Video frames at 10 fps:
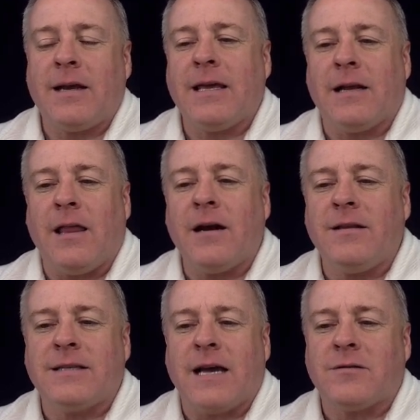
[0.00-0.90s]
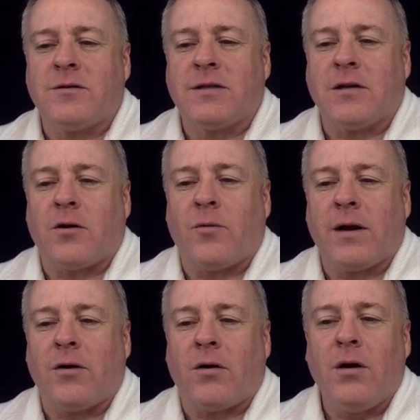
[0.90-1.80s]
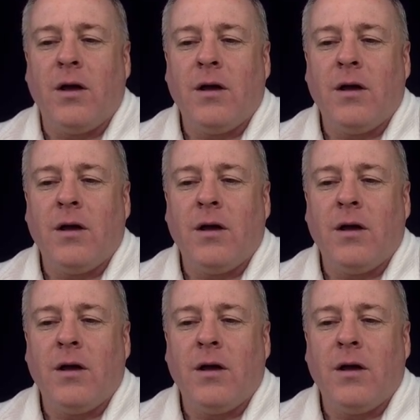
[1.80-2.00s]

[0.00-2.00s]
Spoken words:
And again, a lot of these guys are just going to render